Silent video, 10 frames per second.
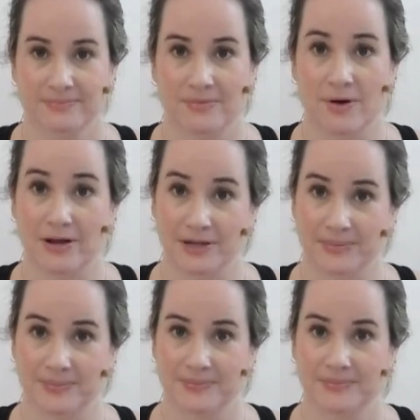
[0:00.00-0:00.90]

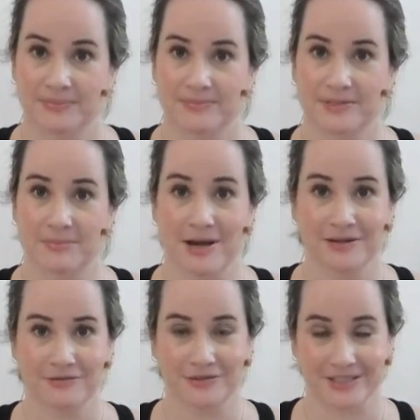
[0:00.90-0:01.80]
Welcome to
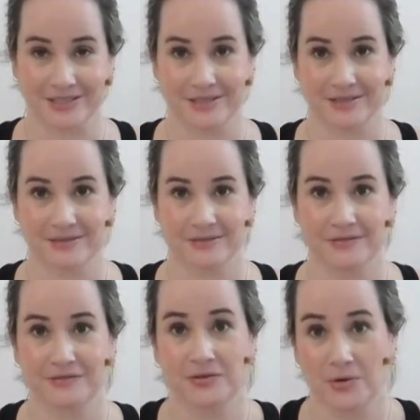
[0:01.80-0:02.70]
Mindfulness
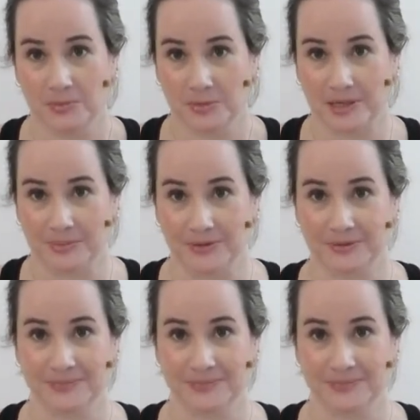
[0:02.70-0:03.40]
for Normal People.